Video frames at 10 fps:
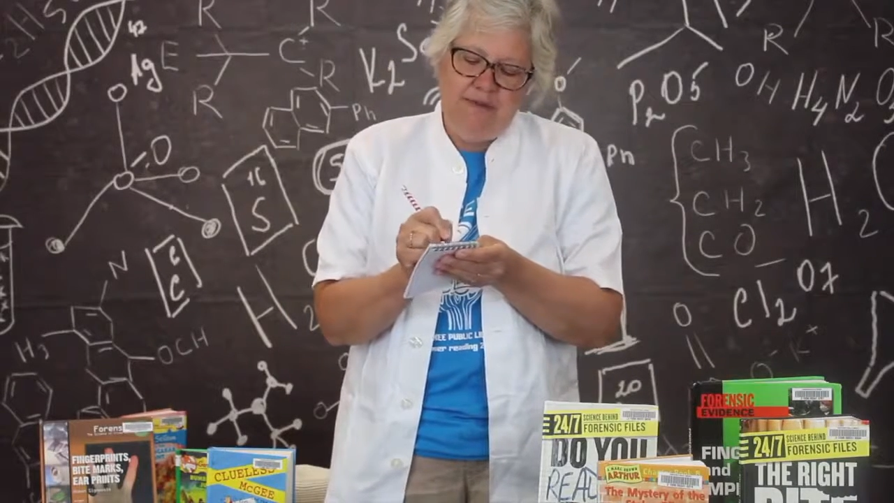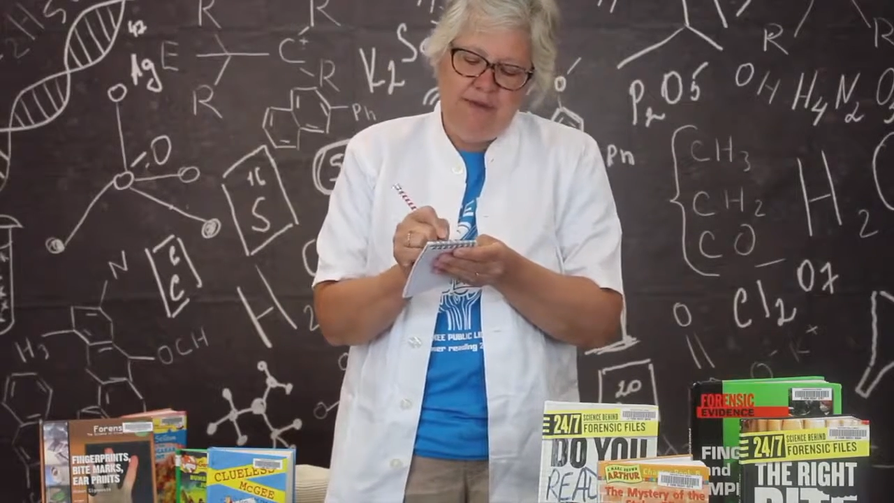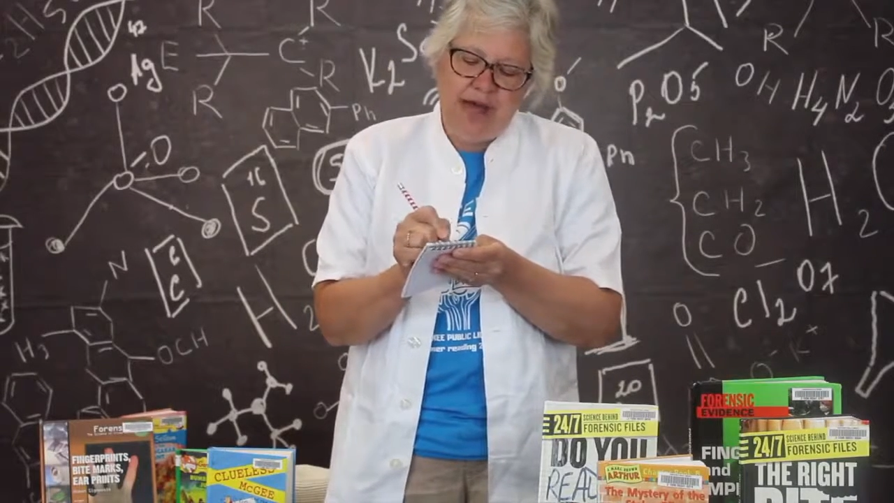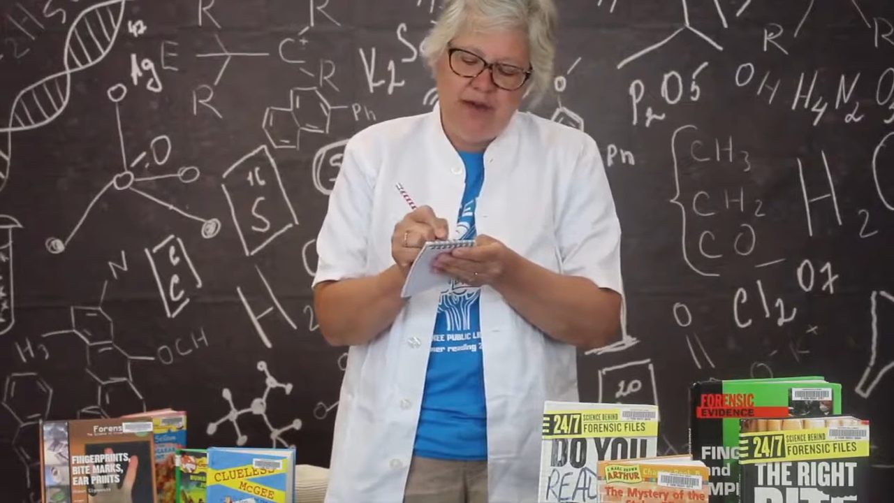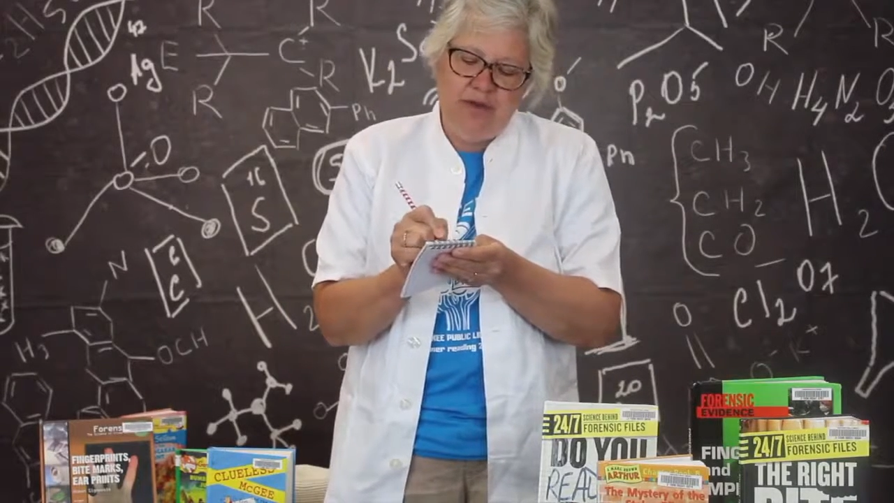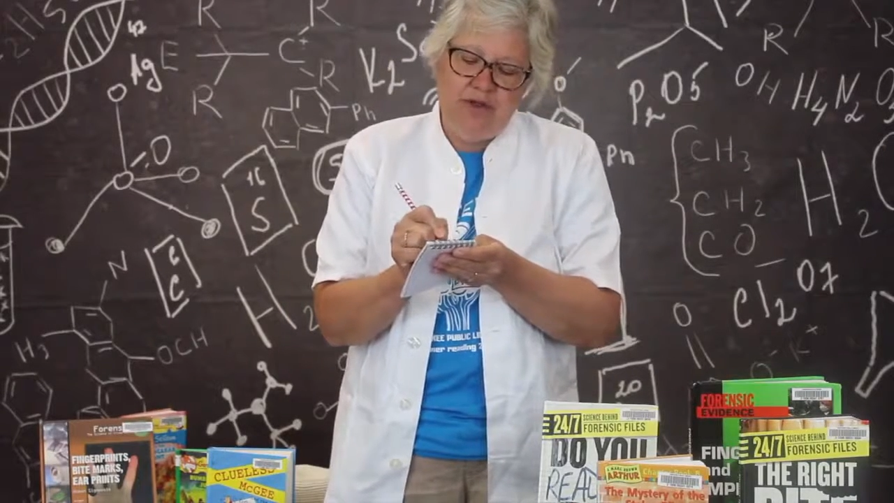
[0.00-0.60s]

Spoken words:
found.